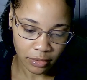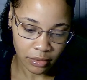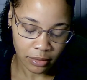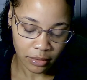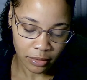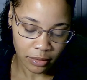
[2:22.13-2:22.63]

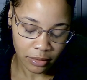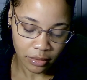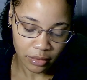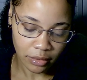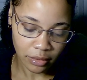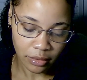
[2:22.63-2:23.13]

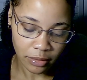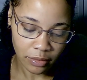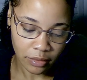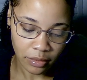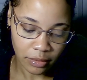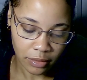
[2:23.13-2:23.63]

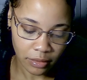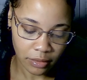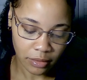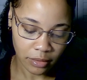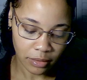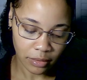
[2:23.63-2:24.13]

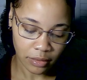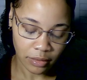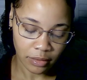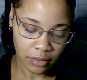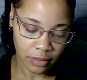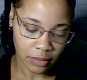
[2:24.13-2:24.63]

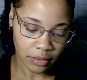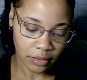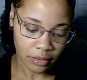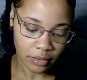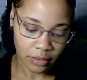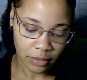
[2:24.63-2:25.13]

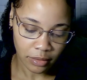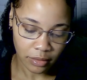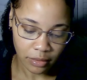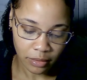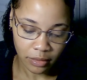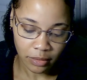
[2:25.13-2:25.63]

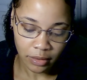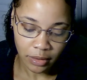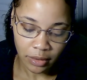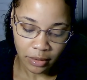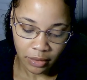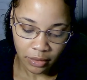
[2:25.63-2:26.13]

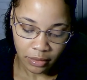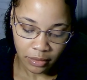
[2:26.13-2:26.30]
Nothing is said.